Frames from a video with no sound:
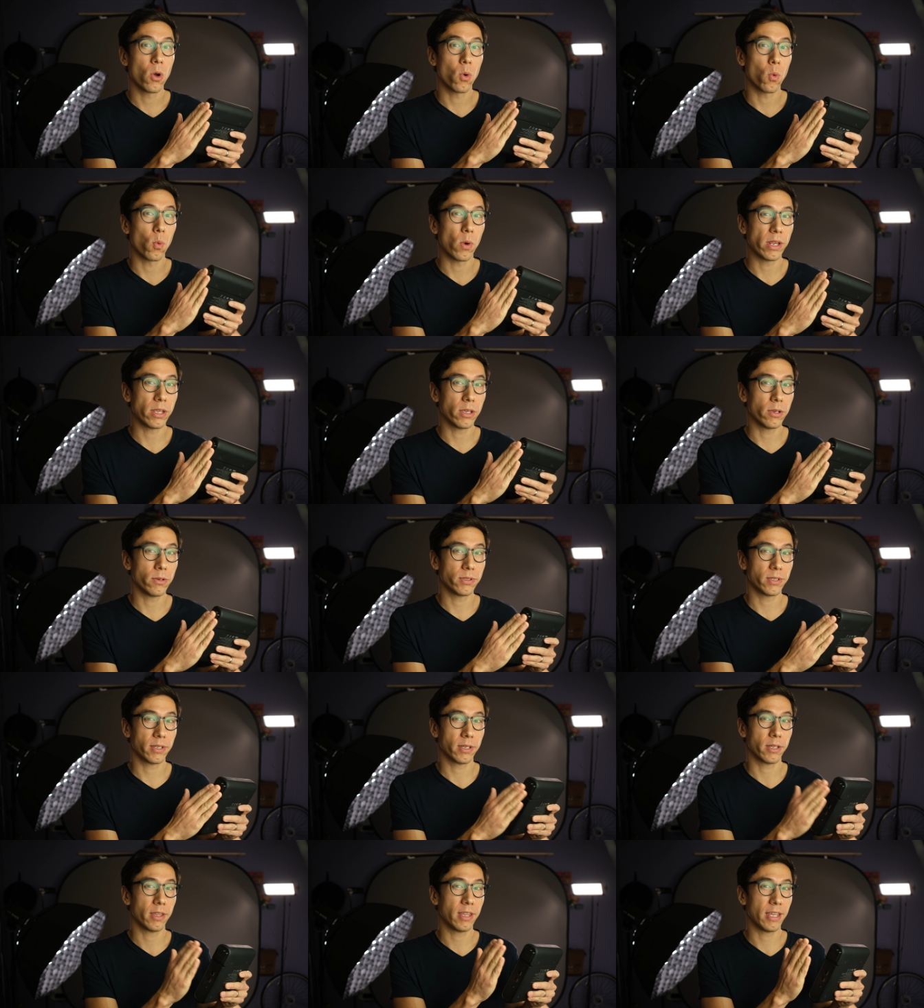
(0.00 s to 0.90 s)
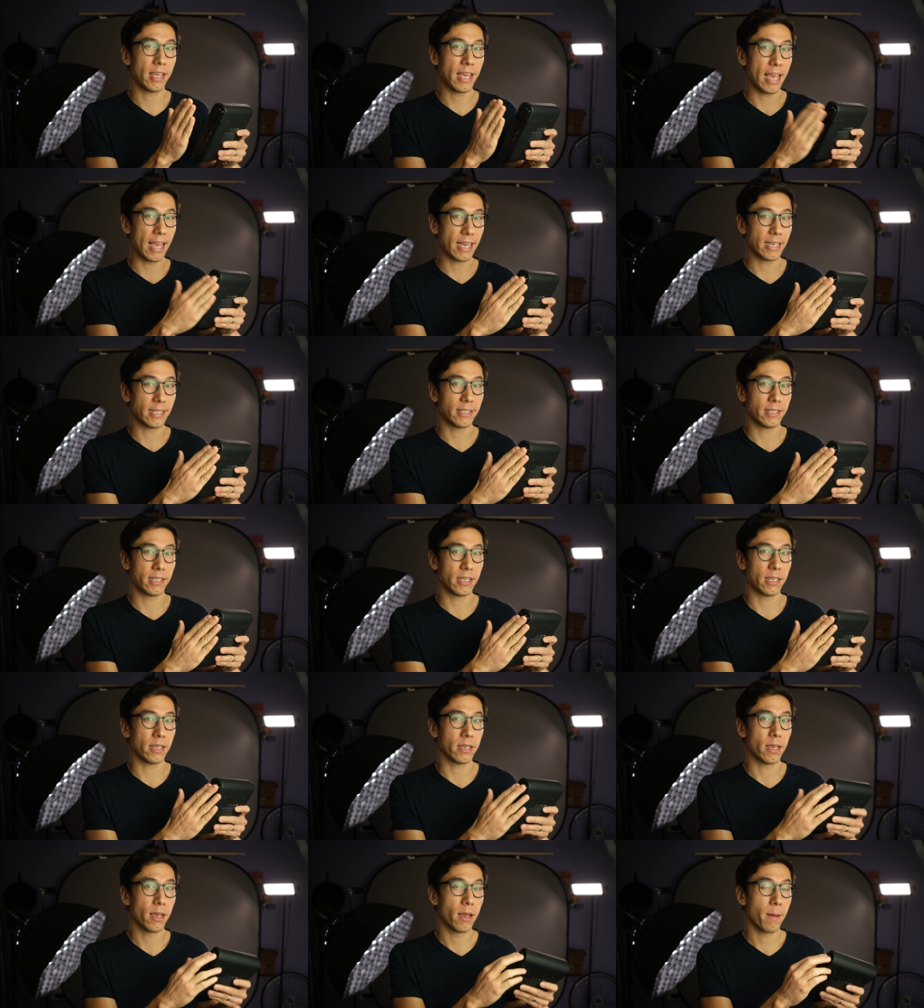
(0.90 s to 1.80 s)
when using the
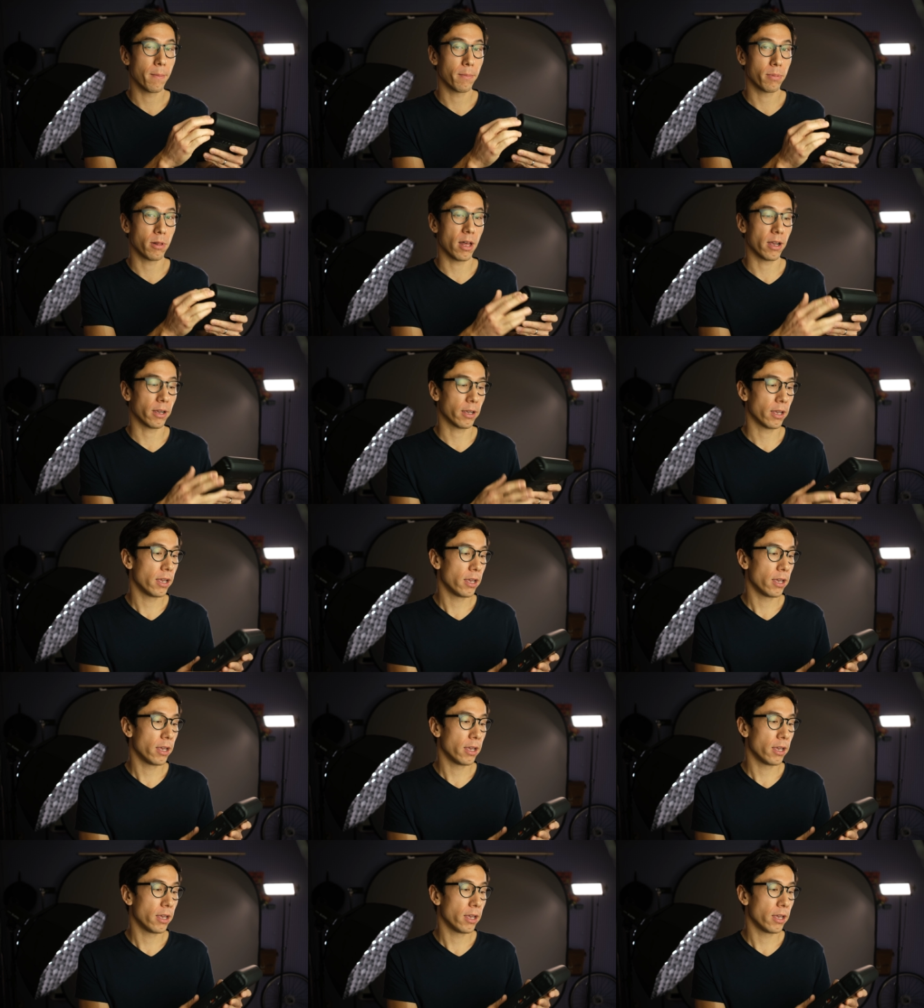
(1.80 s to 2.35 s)
AC plug.